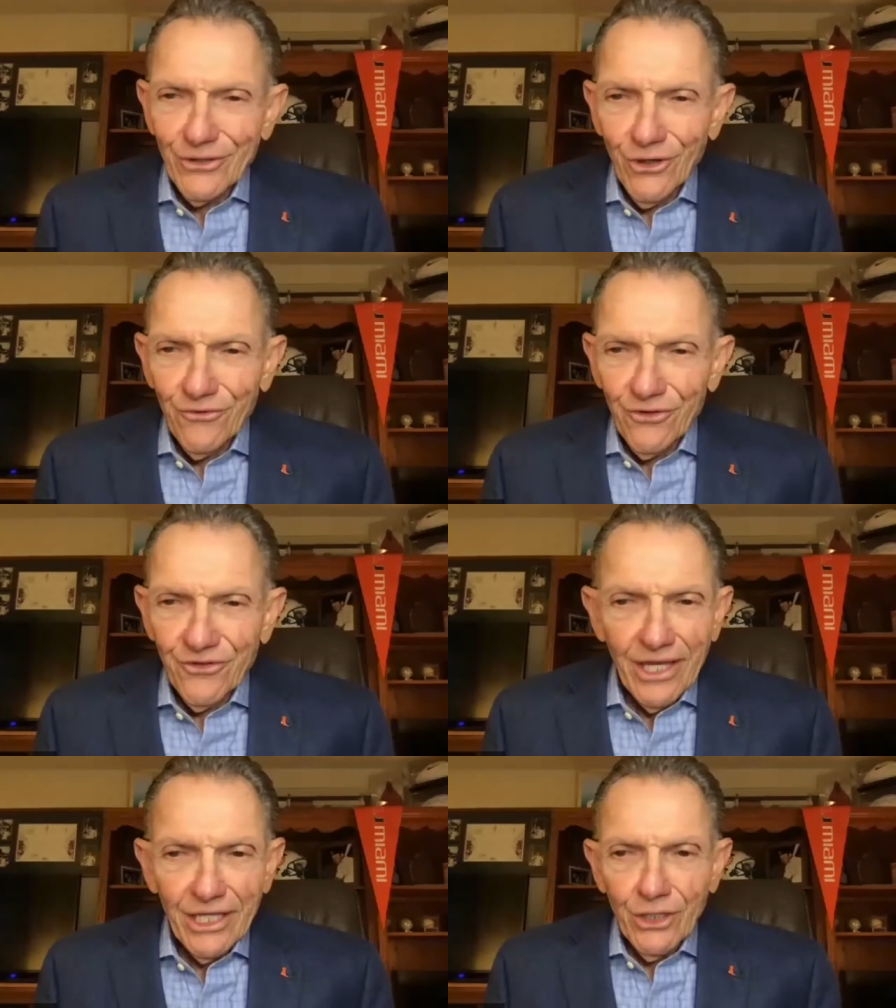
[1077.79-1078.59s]
Koffler,
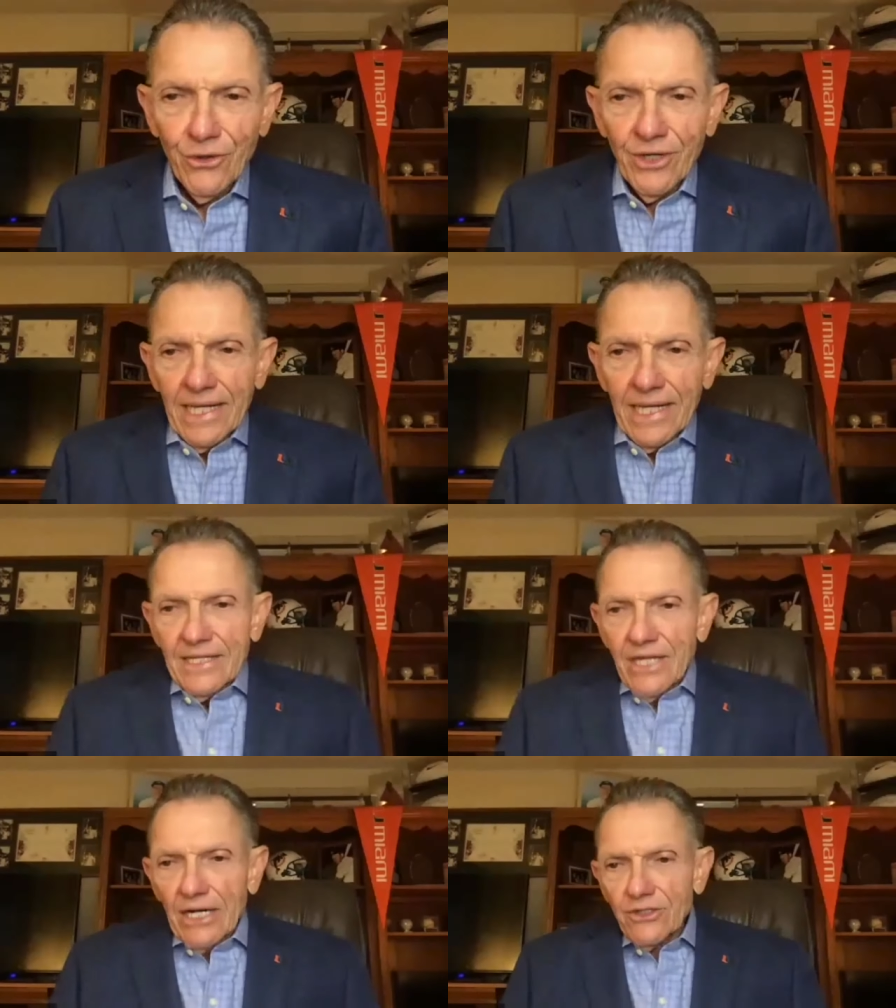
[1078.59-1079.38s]
thank you.
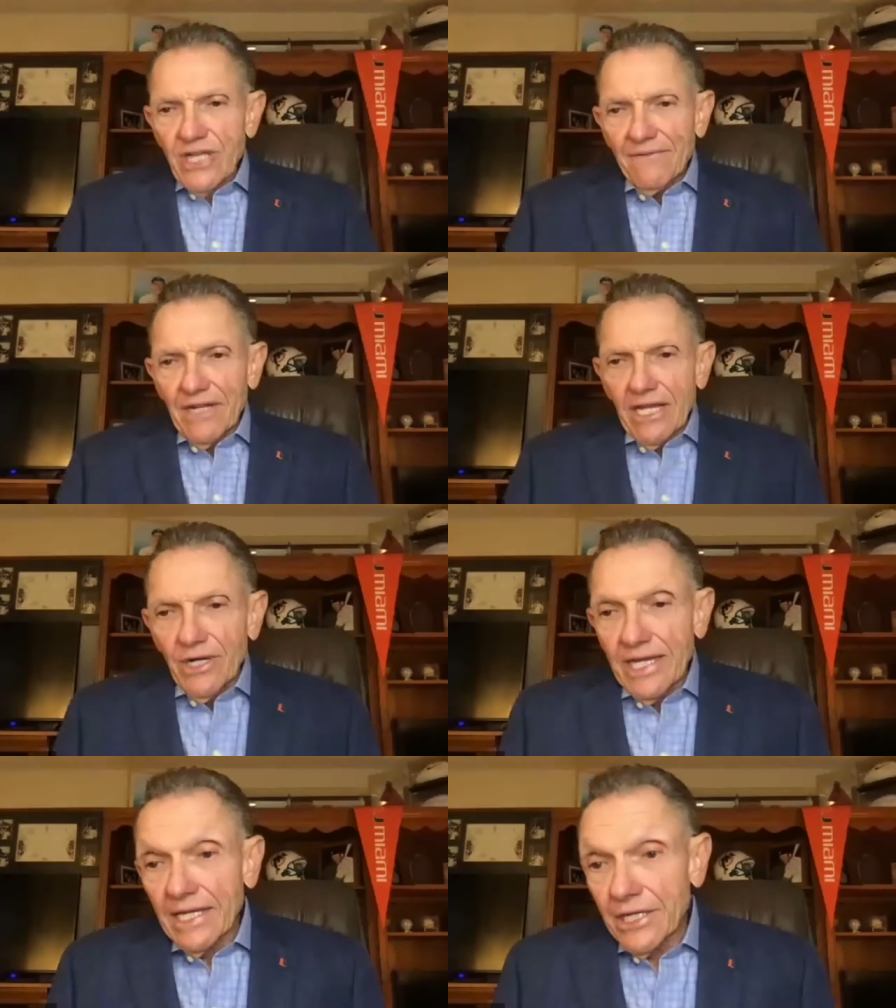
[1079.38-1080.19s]
And Dr. Savinow,
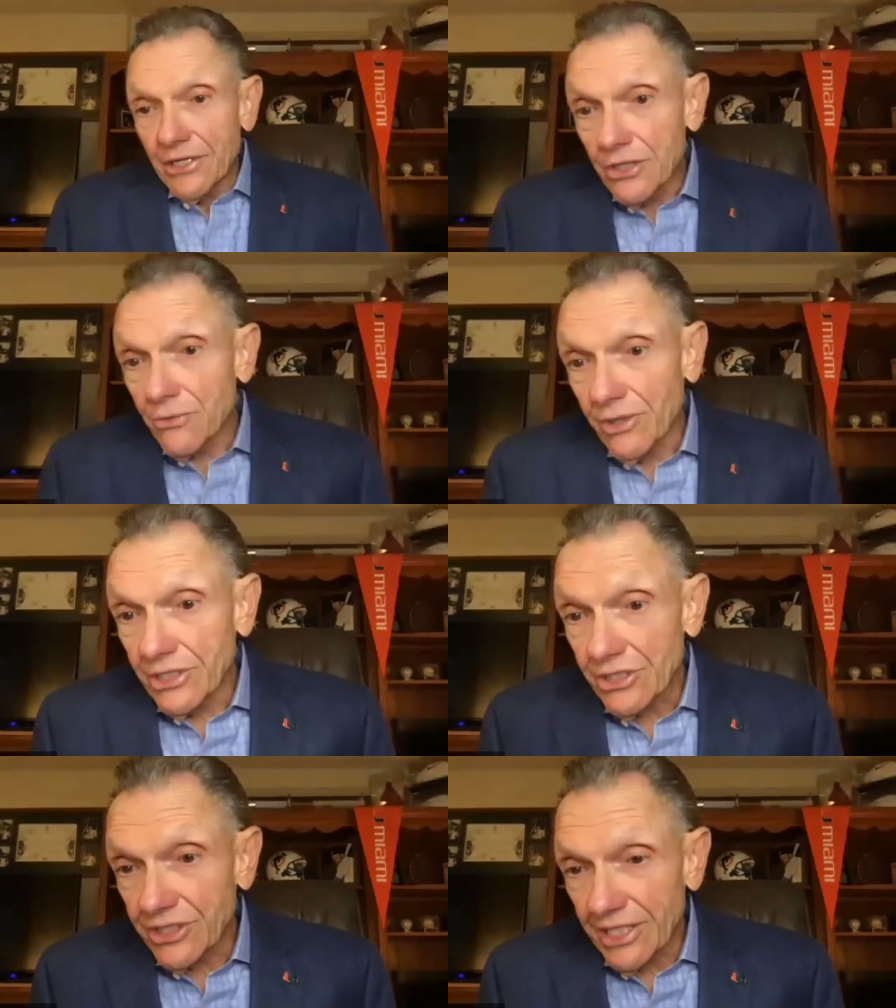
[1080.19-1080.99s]
again, another one
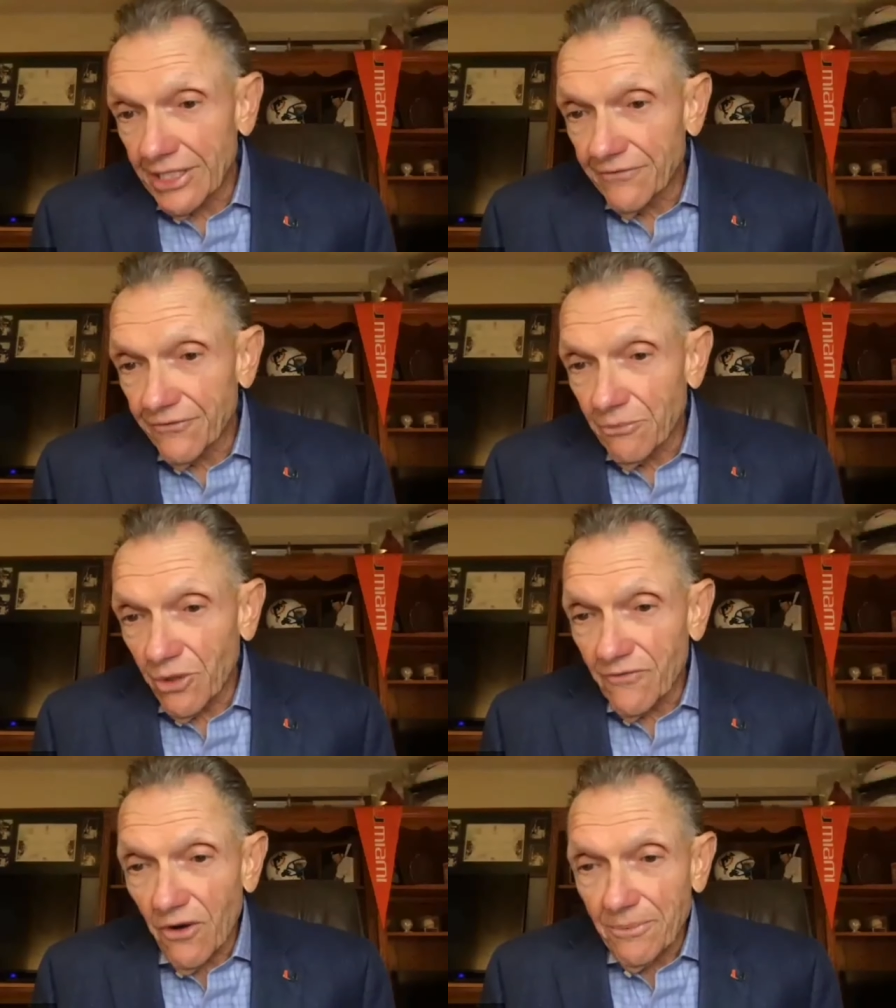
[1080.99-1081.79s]
just sent in from
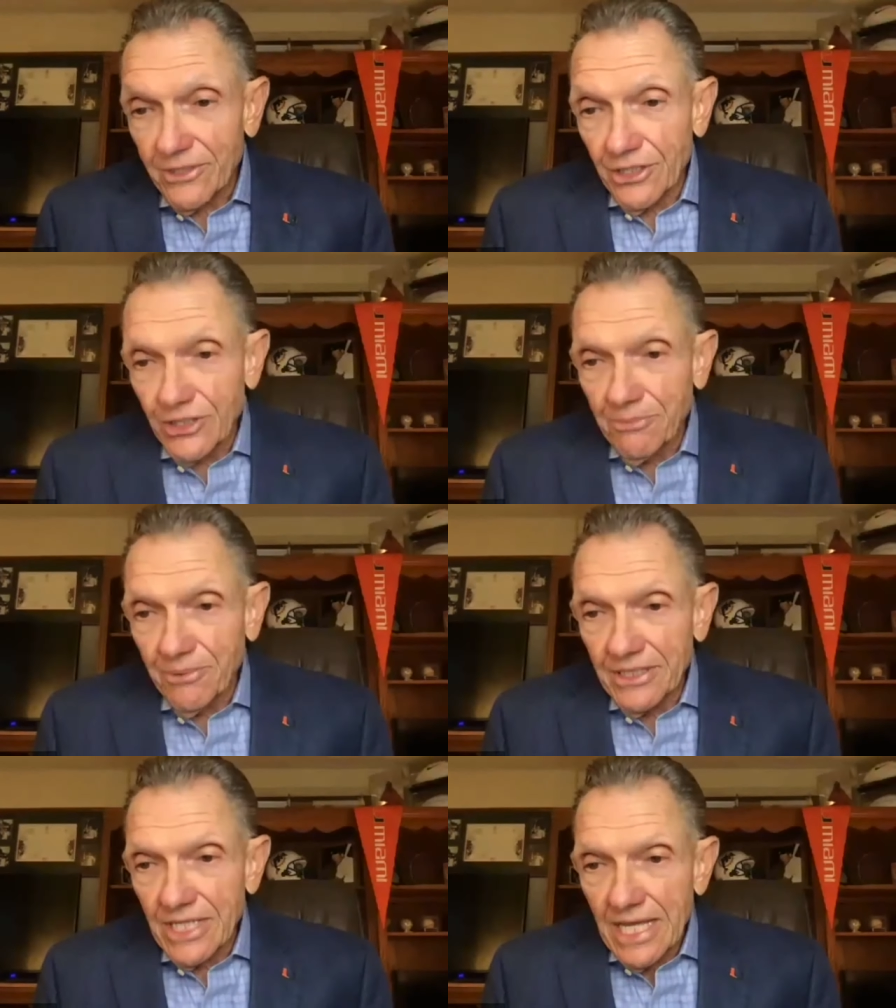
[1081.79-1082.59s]
one of our
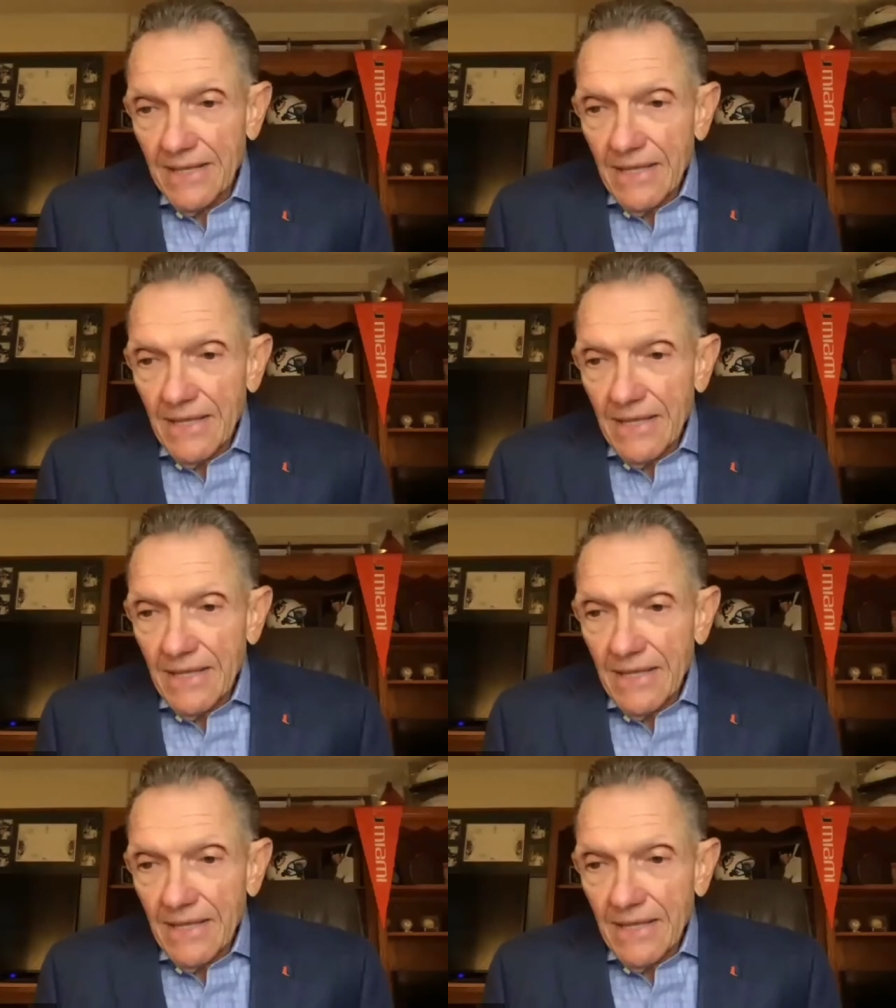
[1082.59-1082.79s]
participants.